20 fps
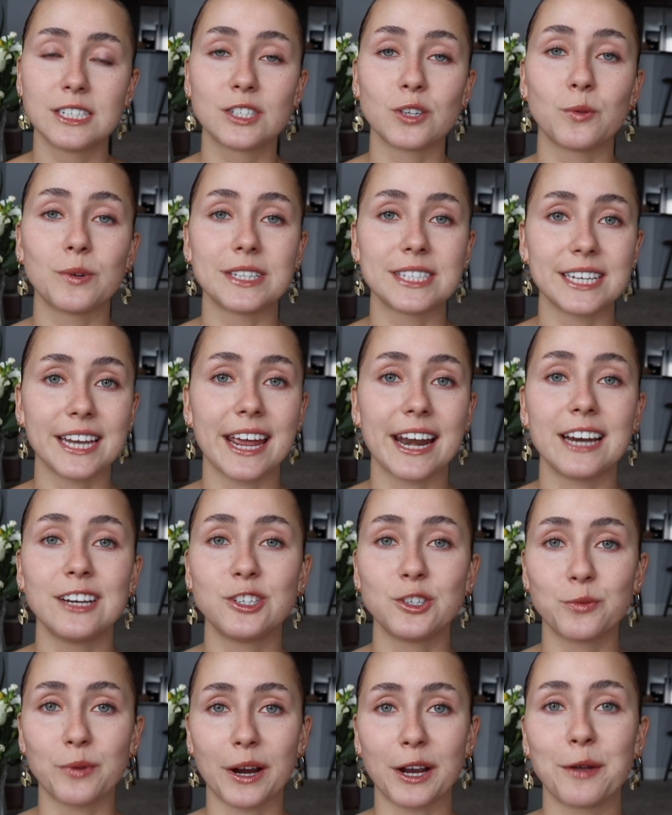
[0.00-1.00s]
So once again, I
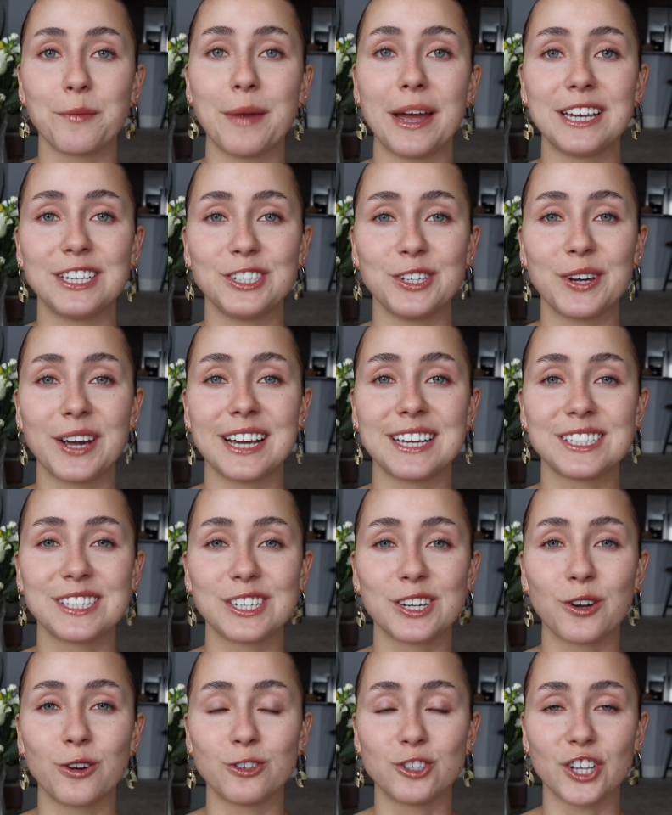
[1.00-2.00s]
do recommend you guys
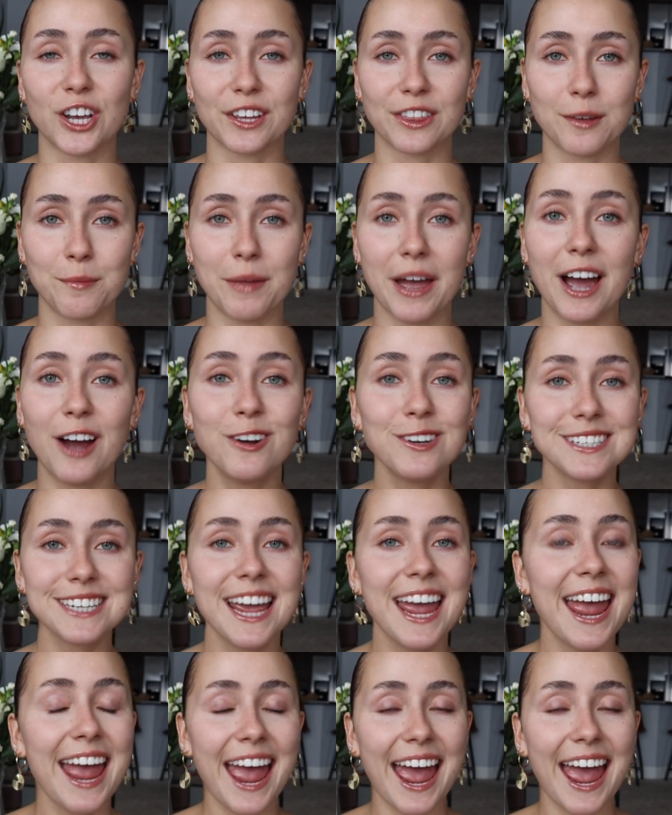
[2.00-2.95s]
to go check them out.